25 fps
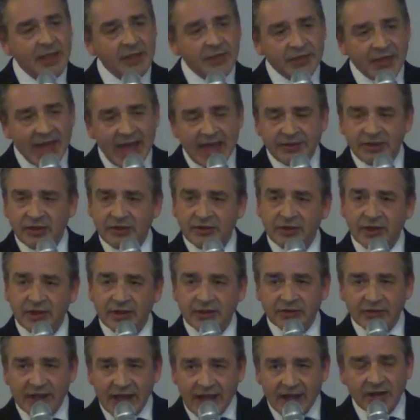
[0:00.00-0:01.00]
That's
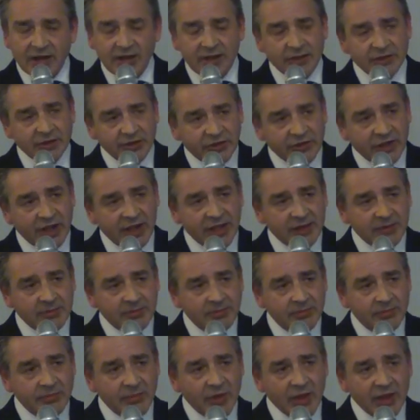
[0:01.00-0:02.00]
exactly the
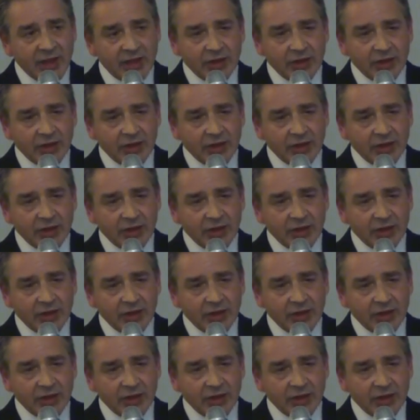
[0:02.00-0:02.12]
same,